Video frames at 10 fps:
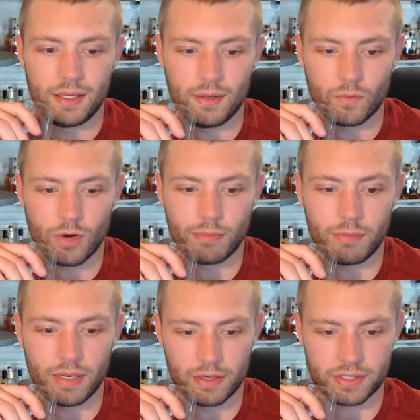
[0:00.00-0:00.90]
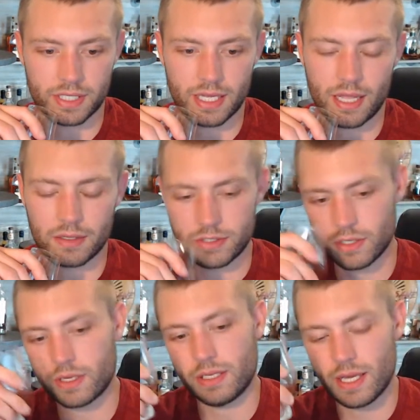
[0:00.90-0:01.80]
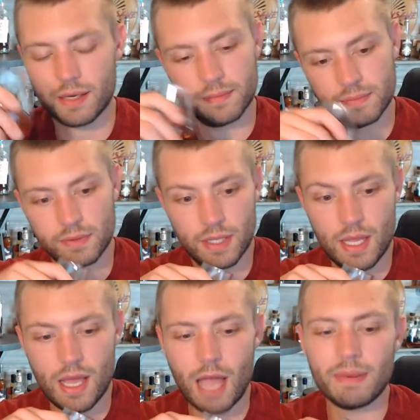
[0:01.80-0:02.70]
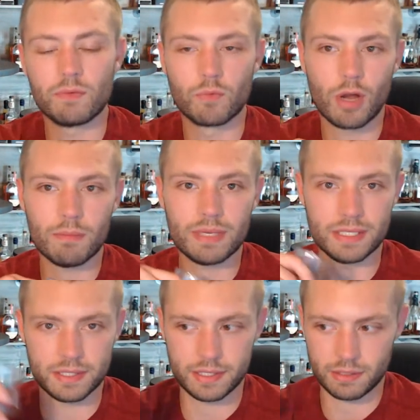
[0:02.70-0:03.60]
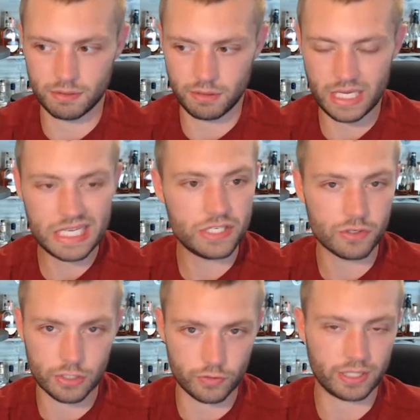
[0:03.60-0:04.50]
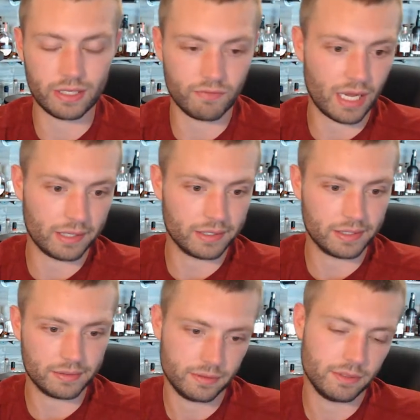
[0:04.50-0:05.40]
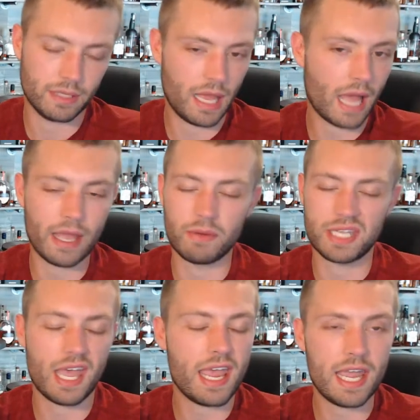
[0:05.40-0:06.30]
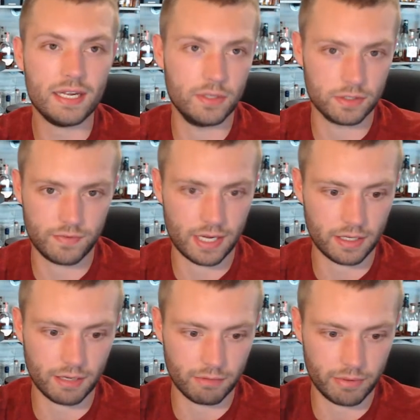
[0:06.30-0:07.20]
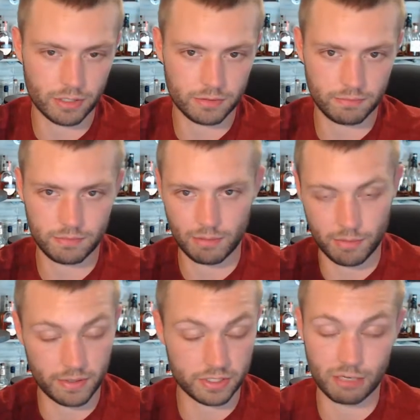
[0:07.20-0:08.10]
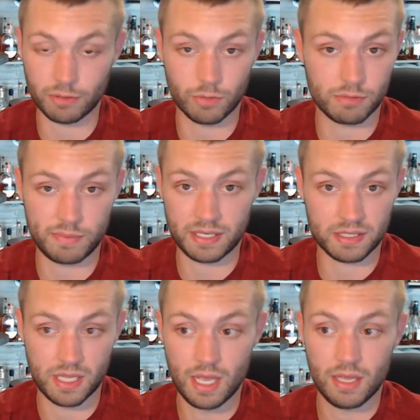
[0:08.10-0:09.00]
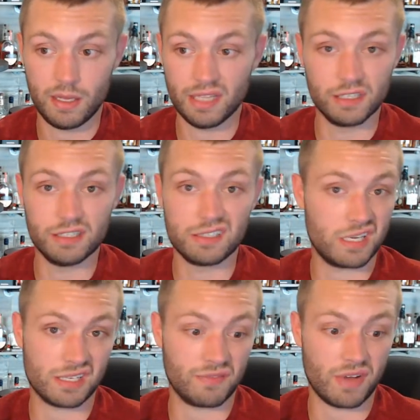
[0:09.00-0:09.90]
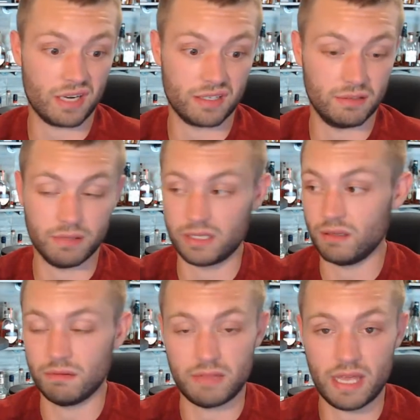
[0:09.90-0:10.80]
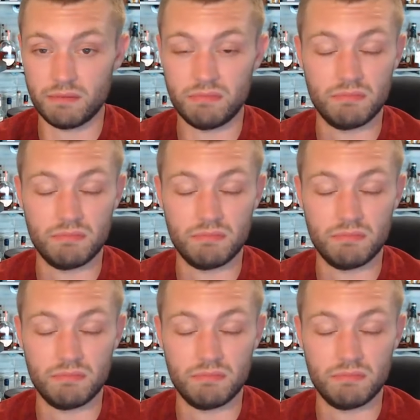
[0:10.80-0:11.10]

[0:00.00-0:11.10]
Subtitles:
Rummy bears in college. Okay, yeah. I mean, rum is easier to drink than vodka. I always hated those vodka gummy bears and gummy worms because it literally just tastes like vodka. Like, the